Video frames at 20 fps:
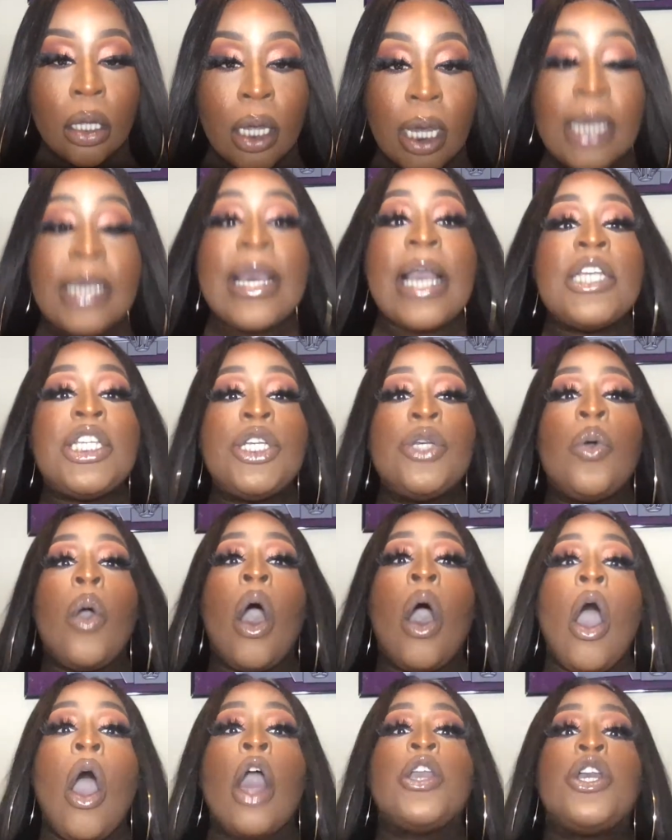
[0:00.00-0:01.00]
Yes, you
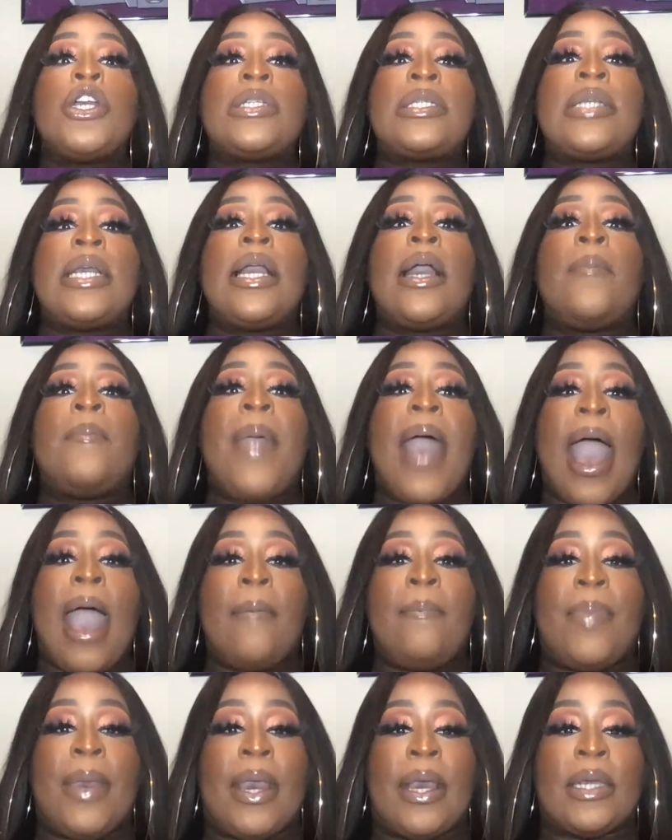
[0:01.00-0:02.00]
are. You're seeing a
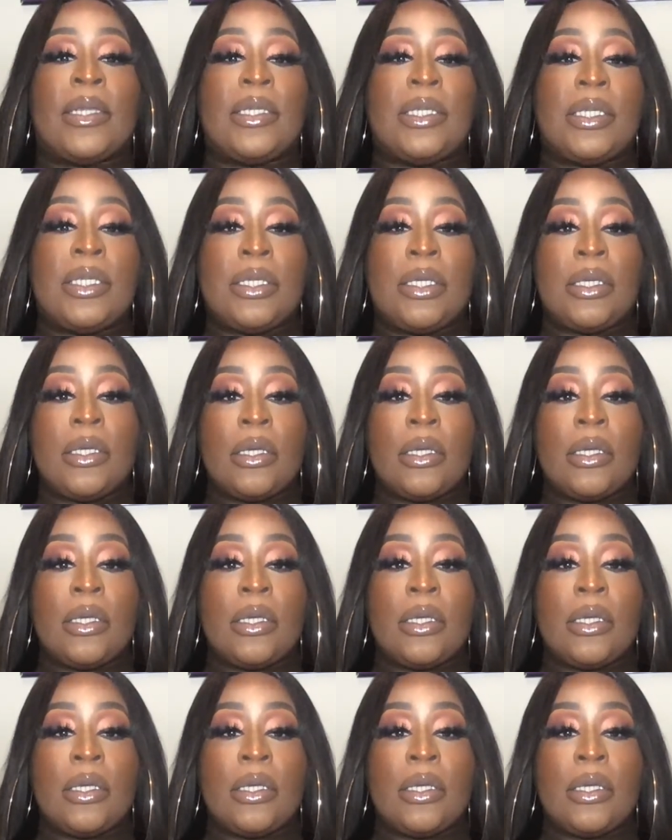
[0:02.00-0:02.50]
bad bitch.